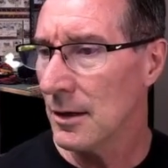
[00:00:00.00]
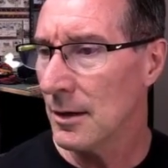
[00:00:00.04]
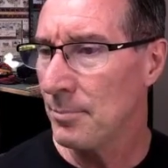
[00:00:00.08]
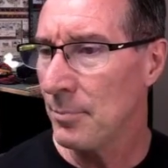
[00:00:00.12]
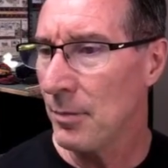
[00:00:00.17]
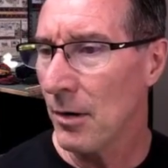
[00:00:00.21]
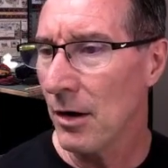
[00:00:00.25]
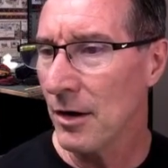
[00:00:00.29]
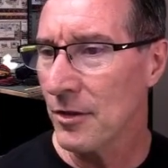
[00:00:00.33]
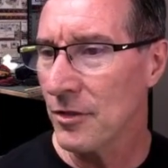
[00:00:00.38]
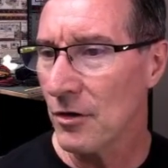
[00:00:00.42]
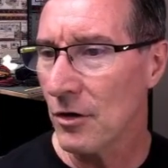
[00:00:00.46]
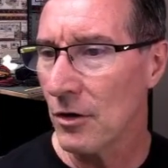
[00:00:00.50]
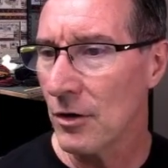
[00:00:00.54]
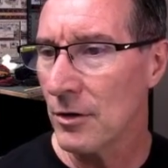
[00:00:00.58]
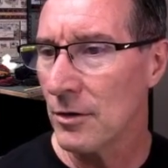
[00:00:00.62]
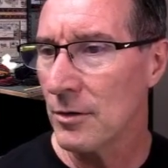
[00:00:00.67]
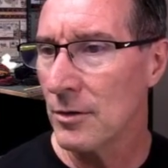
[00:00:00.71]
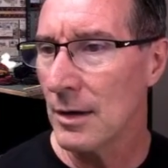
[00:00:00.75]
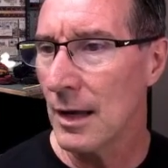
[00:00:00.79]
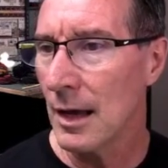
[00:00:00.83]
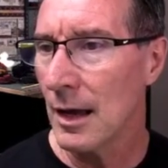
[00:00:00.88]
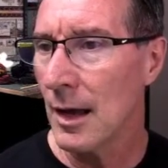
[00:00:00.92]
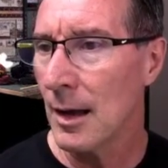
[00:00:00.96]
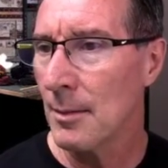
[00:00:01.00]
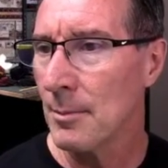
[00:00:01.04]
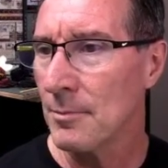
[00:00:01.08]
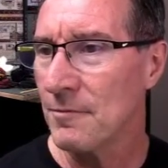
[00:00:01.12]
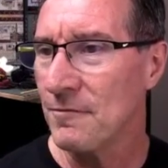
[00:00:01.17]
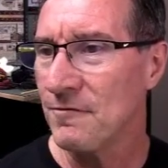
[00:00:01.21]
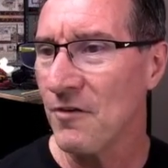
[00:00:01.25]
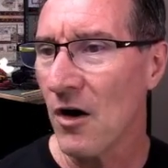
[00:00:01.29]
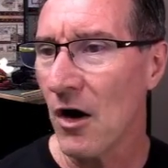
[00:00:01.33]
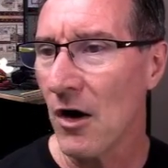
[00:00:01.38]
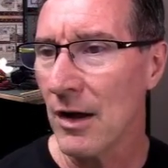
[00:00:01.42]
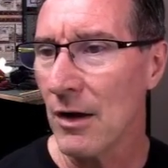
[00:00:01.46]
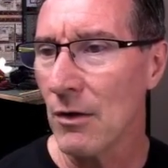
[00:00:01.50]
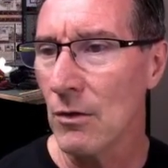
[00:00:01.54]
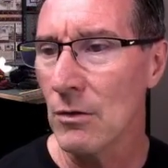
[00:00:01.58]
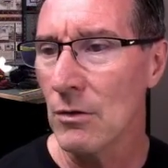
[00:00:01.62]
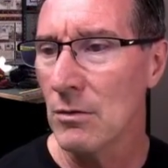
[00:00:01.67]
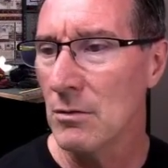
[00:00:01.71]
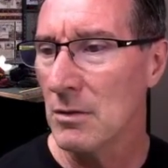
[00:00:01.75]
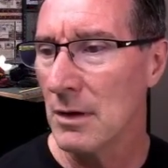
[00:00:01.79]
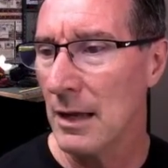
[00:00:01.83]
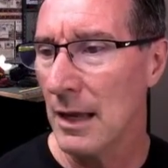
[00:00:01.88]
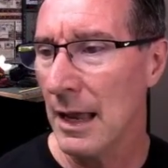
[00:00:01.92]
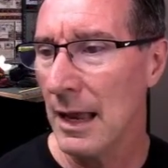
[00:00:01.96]
Python file,
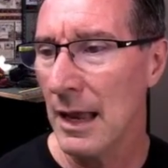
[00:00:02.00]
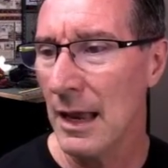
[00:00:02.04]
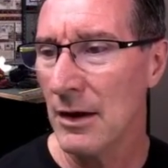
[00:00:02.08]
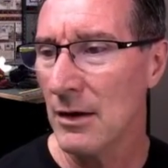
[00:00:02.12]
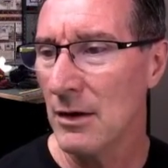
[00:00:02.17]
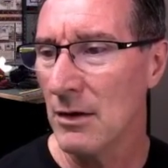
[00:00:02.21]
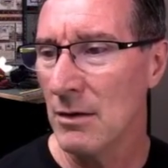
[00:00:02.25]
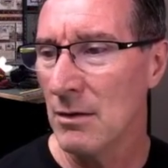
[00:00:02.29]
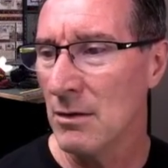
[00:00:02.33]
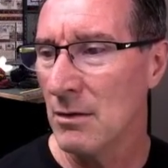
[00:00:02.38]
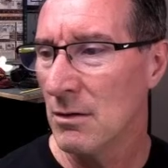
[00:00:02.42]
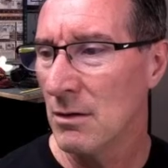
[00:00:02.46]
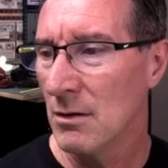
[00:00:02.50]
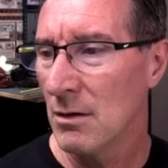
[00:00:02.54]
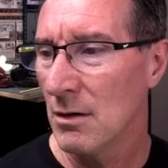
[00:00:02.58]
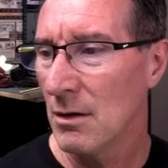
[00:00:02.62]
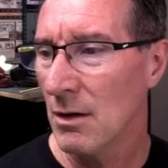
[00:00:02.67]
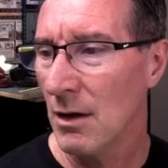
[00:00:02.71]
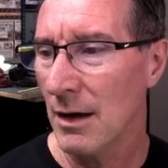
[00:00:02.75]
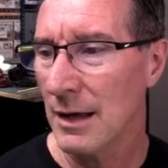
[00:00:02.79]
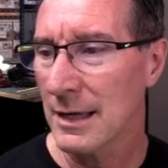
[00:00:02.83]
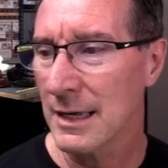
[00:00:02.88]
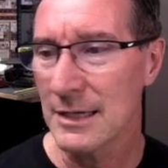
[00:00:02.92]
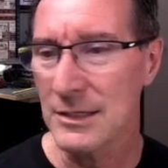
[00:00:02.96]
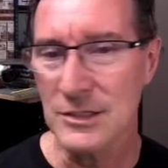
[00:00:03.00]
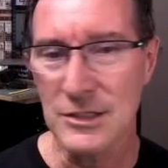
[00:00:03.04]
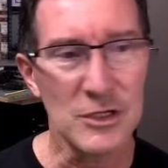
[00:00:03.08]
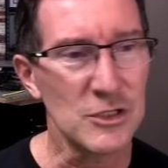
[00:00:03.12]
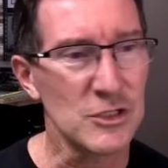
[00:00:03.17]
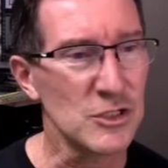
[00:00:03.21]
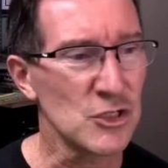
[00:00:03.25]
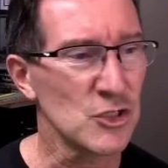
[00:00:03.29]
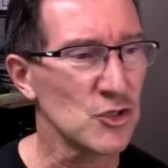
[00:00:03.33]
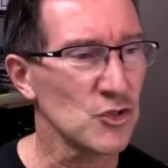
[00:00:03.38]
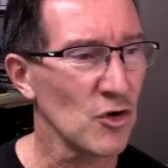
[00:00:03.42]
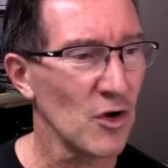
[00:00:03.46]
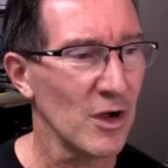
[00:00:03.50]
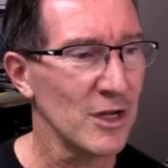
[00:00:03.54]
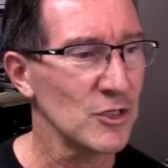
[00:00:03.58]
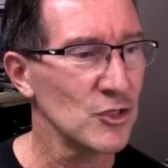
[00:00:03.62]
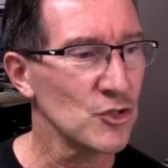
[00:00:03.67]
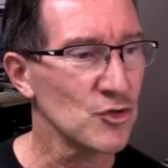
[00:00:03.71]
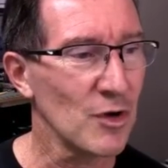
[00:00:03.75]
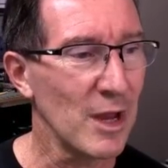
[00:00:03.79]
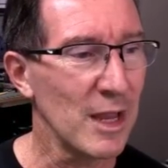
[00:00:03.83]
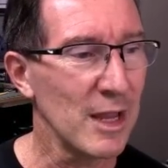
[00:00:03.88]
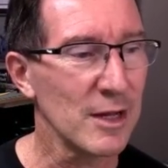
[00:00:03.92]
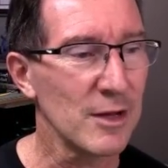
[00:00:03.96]
and I guess I just try and
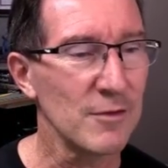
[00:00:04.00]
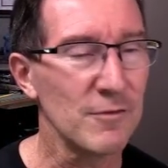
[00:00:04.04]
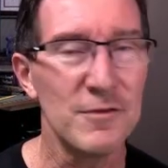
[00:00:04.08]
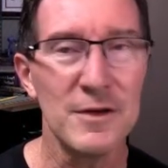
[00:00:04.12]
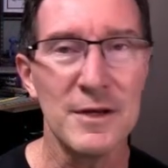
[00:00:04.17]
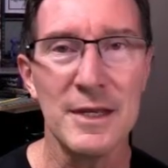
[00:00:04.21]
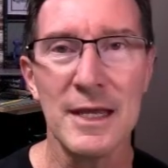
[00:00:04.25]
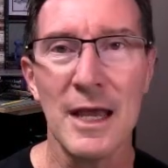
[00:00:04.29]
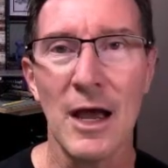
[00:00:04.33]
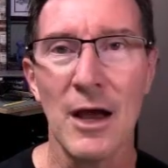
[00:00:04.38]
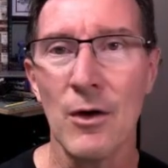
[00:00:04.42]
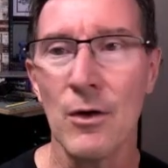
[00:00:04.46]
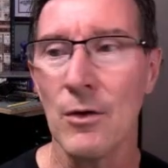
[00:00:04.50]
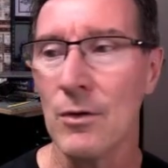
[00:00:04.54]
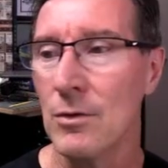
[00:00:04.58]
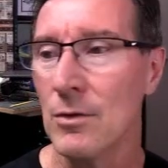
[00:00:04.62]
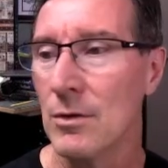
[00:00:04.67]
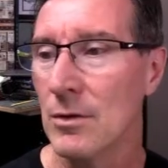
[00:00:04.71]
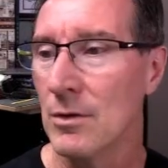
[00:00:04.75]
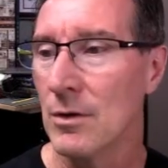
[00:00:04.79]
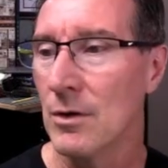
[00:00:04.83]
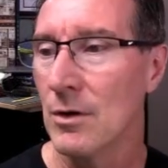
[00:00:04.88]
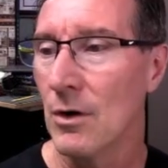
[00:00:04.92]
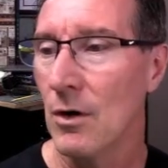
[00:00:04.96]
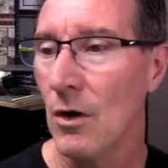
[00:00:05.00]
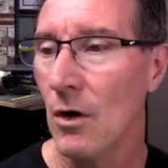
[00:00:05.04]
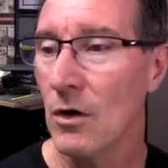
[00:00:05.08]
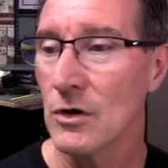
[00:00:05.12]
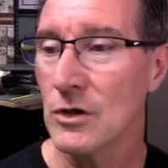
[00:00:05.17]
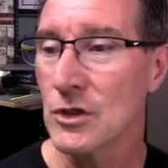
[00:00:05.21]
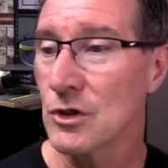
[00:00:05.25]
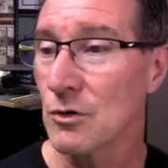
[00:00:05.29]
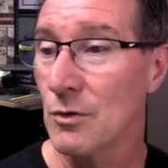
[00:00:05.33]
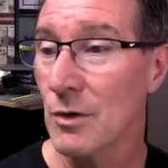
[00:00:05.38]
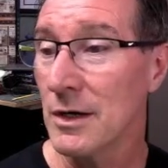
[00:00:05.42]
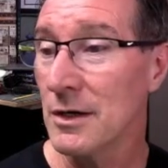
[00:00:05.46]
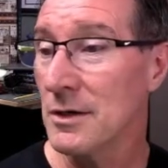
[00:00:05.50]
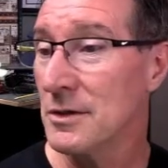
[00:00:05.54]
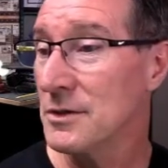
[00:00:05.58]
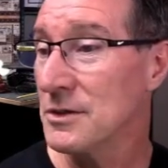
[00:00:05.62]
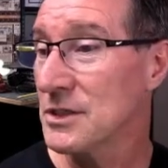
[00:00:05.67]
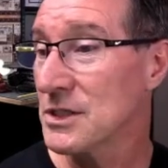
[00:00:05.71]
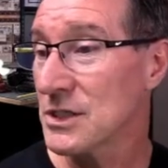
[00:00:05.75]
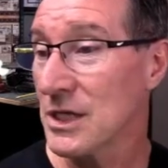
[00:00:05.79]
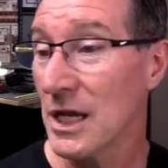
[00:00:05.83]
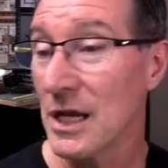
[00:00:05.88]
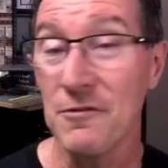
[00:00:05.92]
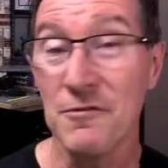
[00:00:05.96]
drag a video onto it and
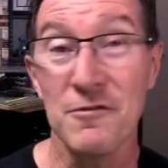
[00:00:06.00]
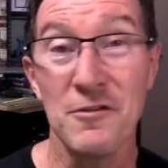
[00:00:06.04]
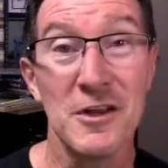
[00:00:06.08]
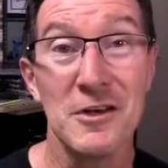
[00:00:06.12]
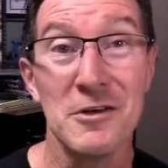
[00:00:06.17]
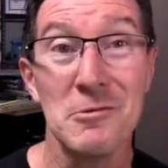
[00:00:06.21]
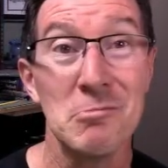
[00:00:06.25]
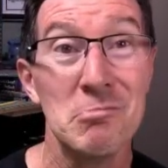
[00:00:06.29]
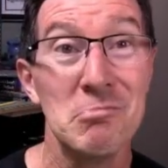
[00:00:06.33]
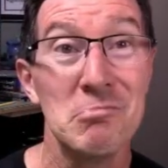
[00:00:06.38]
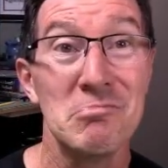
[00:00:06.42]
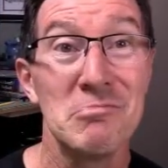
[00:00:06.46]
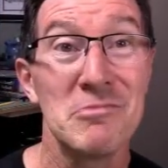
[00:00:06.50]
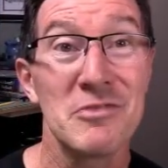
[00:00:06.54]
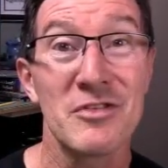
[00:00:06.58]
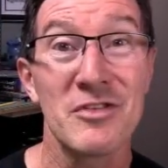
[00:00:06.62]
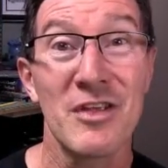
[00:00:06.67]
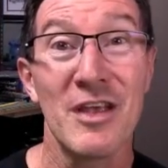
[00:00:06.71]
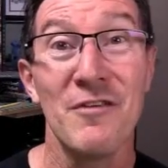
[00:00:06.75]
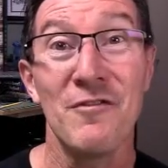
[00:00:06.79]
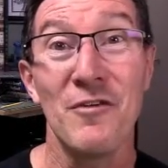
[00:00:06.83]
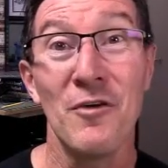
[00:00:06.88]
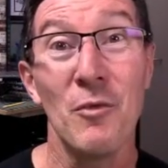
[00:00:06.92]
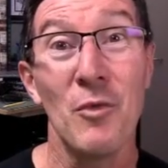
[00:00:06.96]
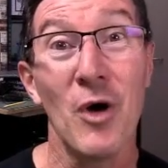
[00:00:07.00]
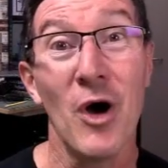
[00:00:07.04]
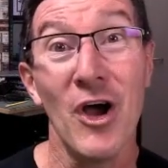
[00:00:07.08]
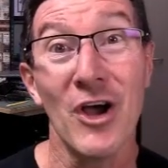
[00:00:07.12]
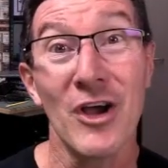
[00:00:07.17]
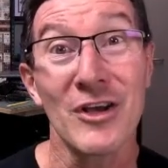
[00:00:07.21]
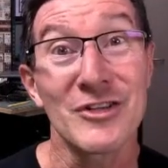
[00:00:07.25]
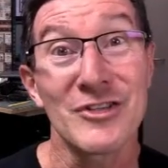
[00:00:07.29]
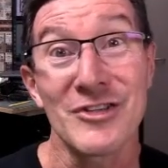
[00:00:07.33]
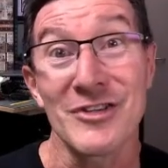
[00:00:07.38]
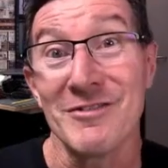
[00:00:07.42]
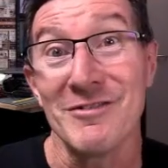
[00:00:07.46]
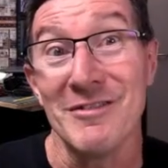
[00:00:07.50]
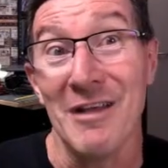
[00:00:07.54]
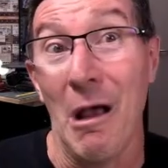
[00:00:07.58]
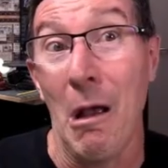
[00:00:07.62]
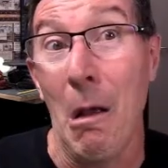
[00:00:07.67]
see if it works.